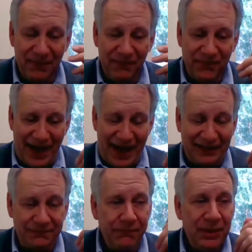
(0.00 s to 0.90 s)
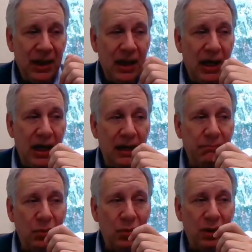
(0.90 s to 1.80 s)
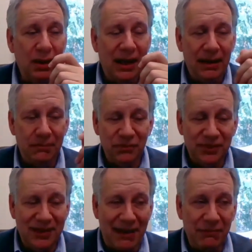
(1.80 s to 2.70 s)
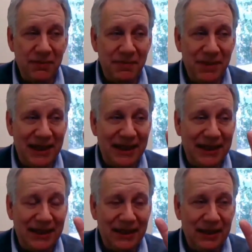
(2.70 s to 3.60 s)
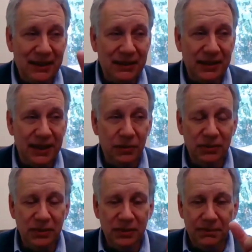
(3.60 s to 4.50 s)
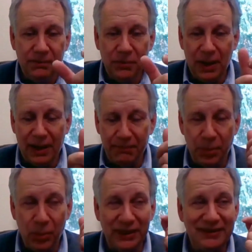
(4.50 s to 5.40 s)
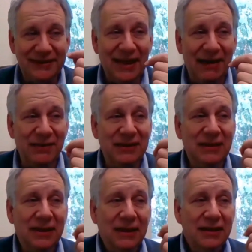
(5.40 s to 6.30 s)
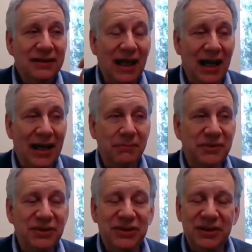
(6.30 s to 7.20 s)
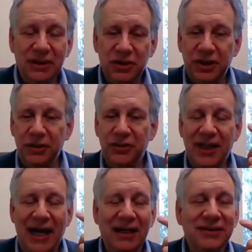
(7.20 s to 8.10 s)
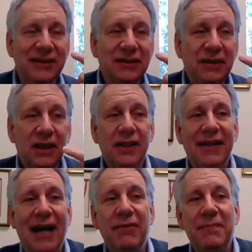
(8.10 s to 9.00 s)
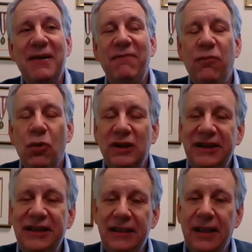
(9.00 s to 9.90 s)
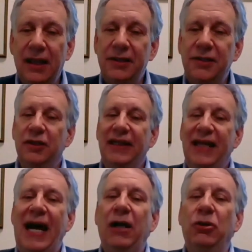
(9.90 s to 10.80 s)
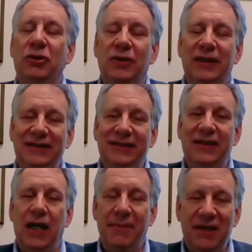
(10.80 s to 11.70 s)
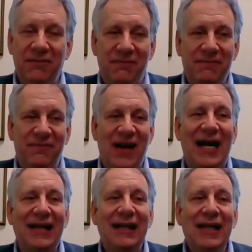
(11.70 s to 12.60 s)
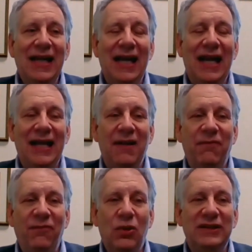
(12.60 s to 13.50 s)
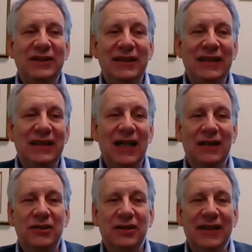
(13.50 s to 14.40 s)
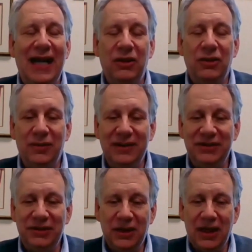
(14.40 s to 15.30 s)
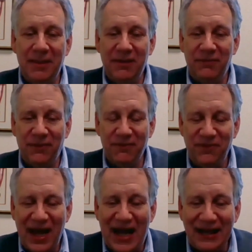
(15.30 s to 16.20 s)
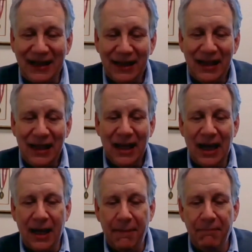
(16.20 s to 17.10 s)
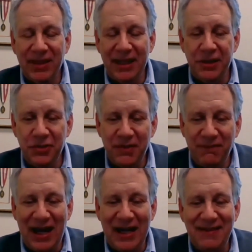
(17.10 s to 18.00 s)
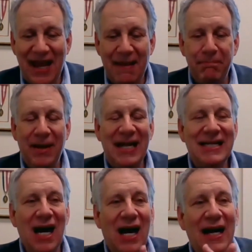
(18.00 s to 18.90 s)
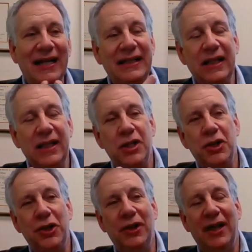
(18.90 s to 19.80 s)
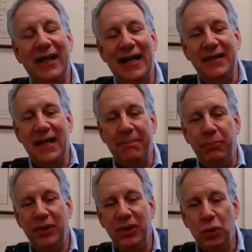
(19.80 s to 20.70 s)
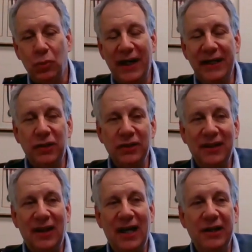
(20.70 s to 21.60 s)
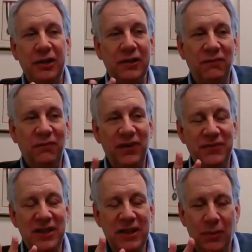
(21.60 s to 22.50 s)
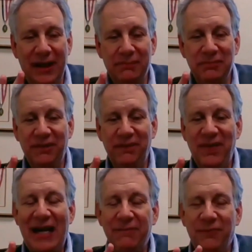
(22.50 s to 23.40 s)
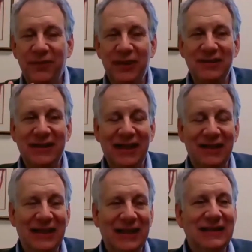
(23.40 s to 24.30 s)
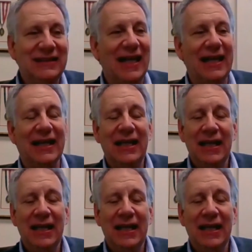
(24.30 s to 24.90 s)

fat, or that would be, 0.7 times 2,000, that would be 1,400 calories coming from fat. And if 1,400 calories are coming from fat, and you divide that by 9, you're going to end up with greater than 150 grams of fat for your daily intake.